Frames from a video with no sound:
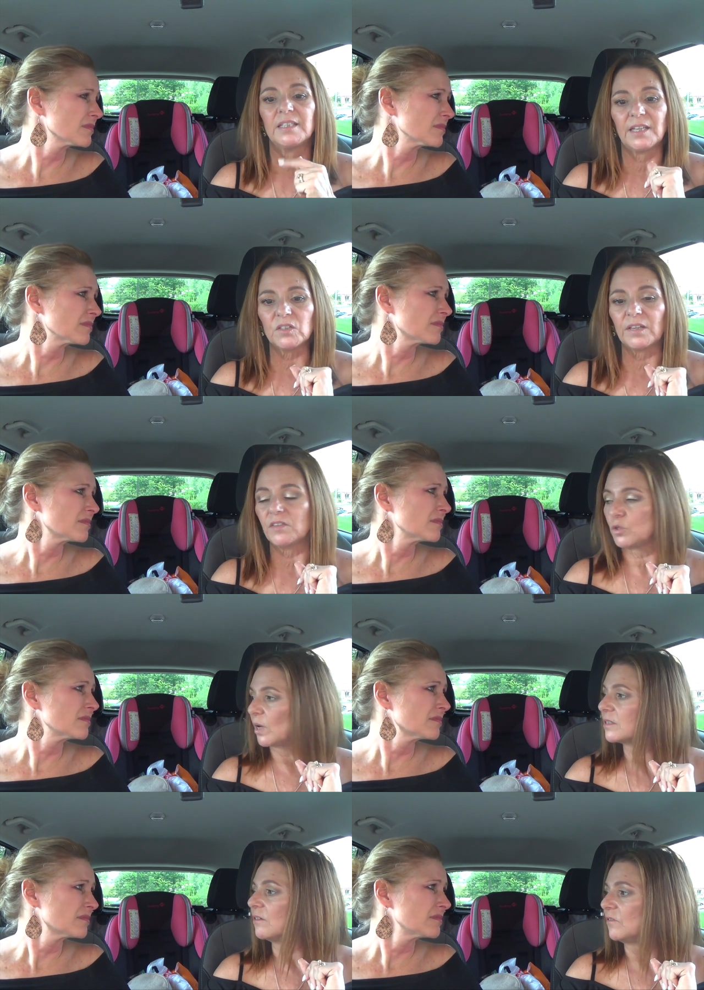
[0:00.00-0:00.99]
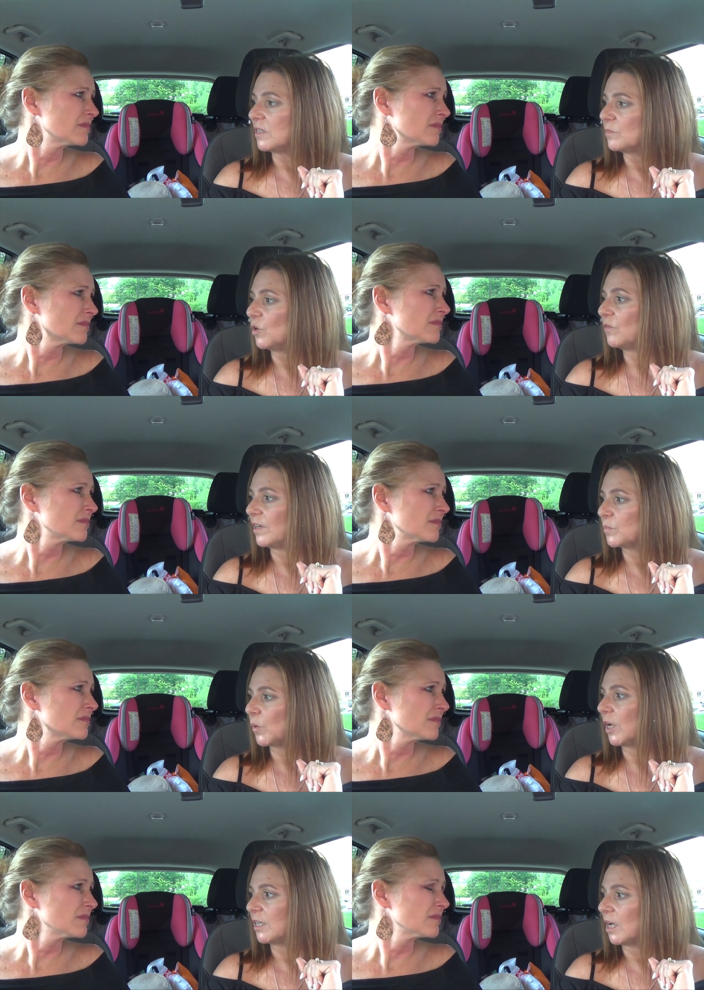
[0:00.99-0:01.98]
Speaker 1: "Sounds like the stress of this move has
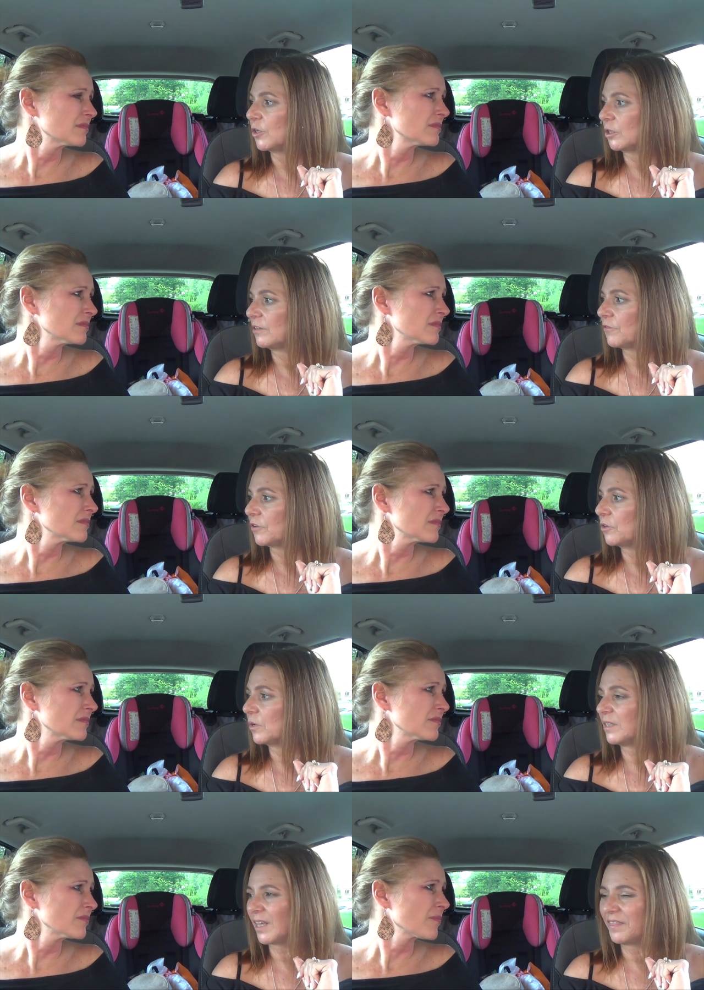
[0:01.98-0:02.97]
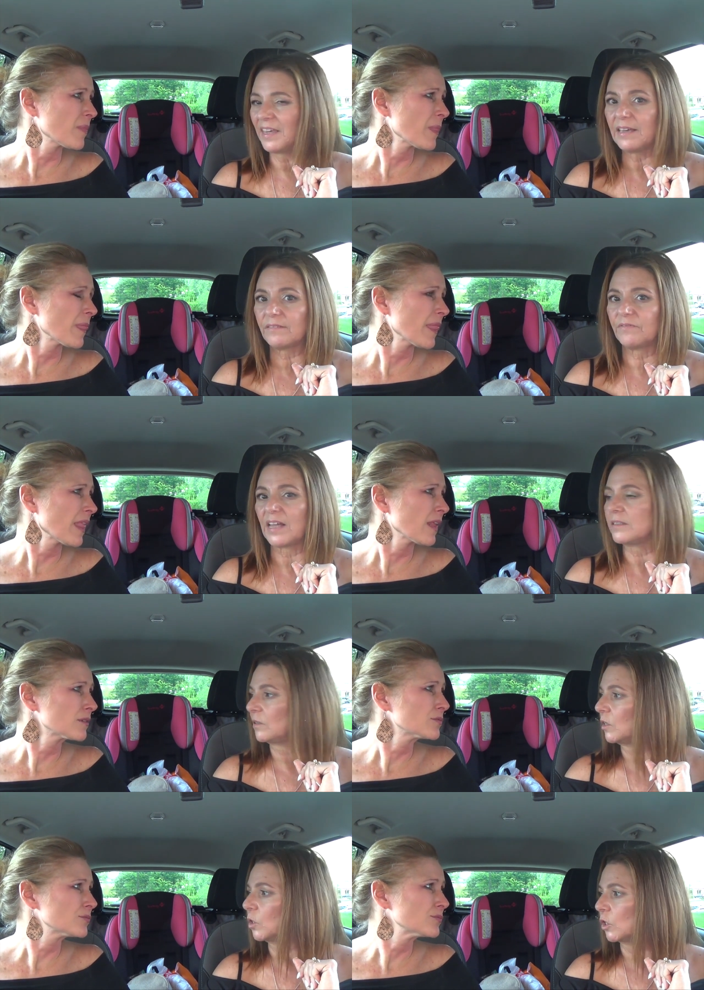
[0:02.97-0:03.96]
brought it on early for you." Because I think that's a
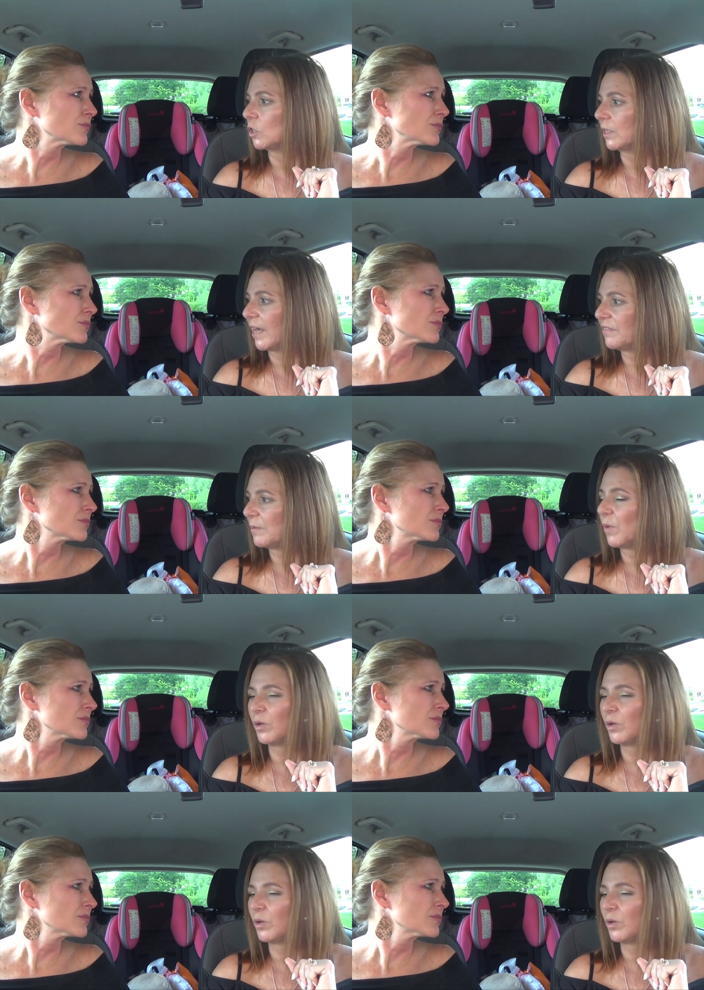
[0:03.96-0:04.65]
little early. I think